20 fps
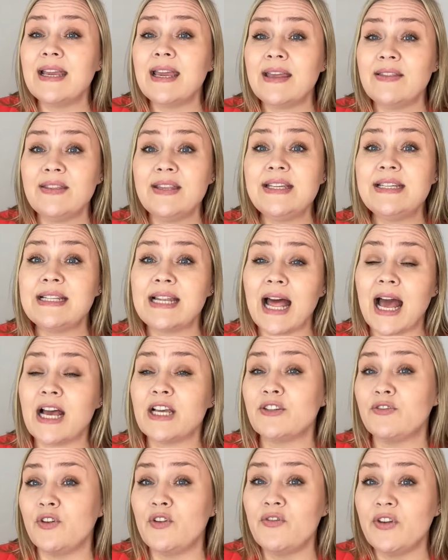in these
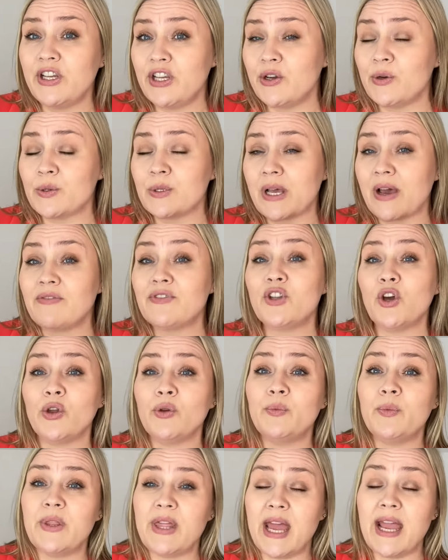last few videos I've done
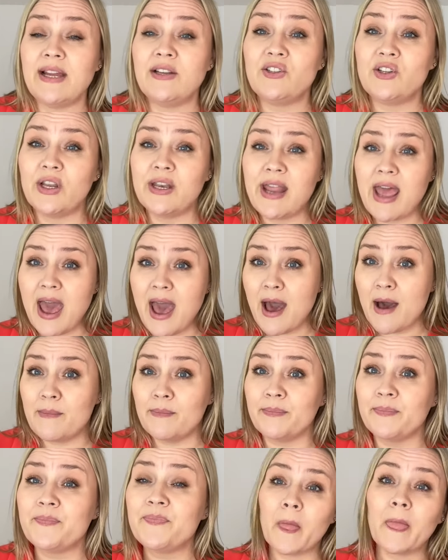with H&M.